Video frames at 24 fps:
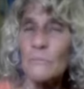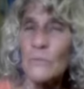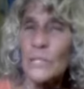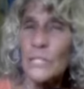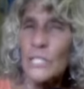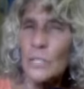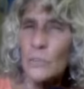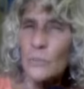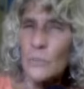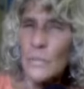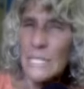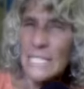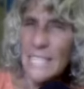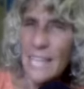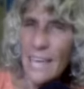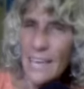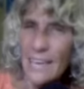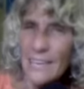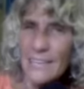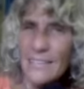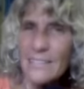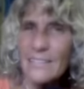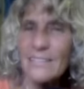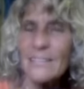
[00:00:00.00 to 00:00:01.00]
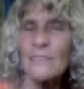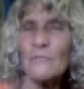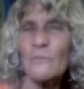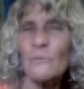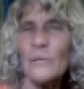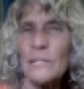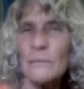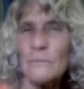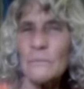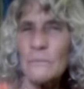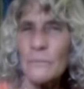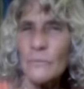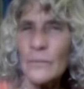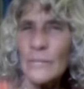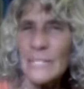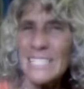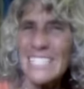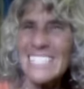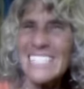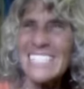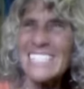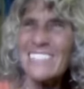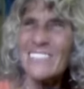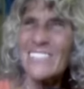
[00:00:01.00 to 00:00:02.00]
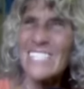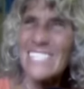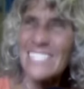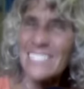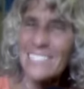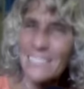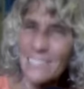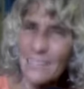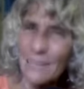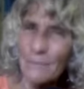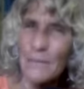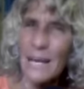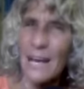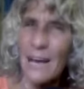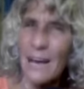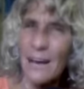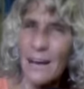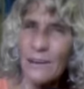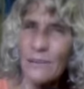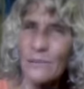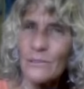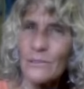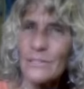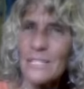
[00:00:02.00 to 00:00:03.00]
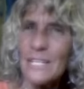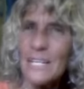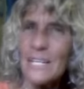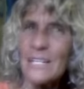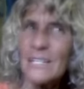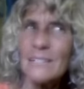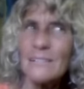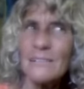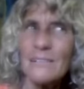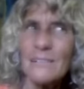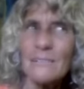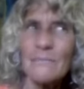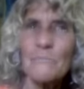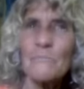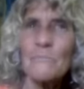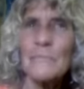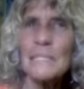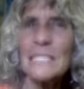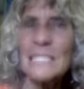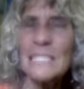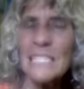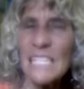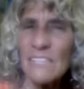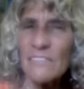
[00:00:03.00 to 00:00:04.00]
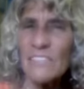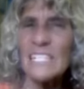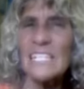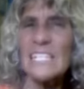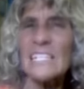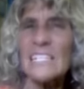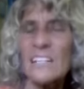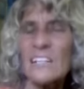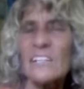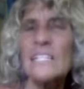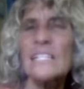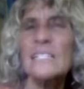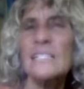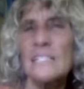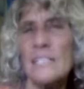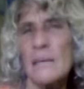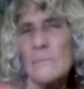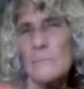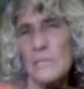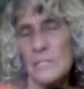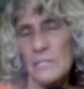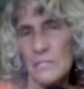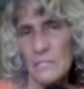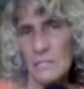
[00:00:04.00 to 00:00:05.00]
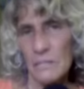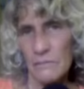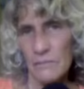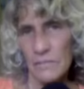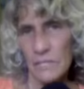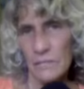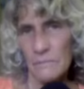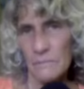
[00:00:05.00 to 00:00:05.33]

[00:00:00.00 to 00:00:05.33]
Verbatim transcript: you know, we take it and we, we, we somehow believe it in our acceptance of yes.